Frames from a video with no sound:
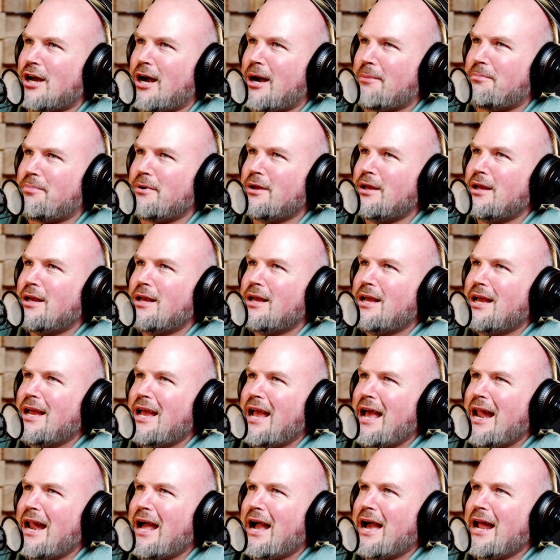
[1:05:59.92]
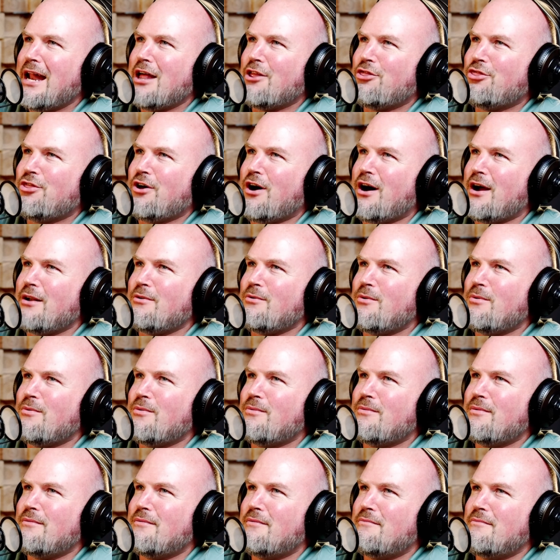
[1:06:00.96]
up. And I kind of thought
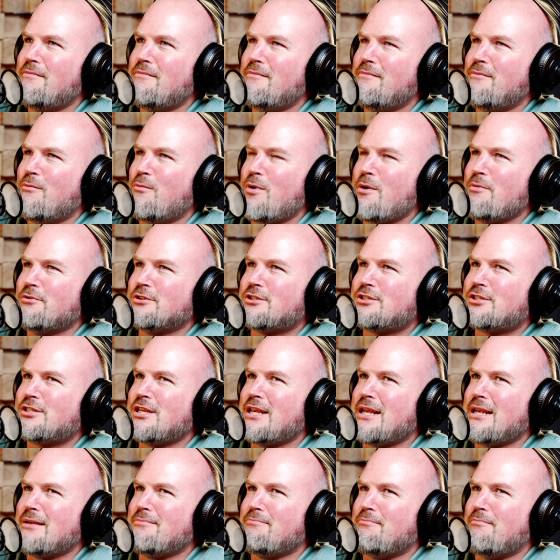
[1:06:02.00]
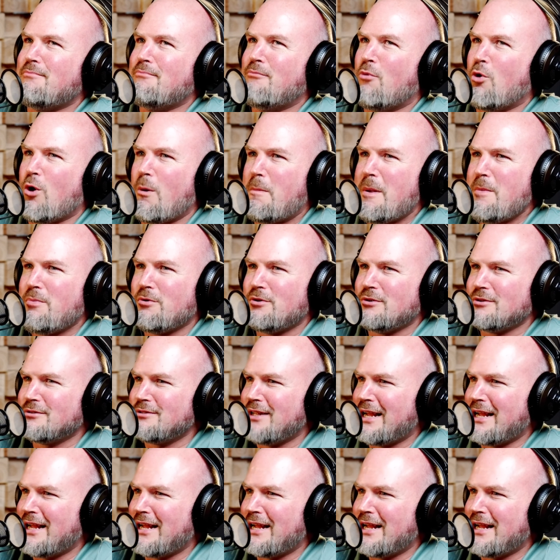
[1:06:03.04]
we would see more people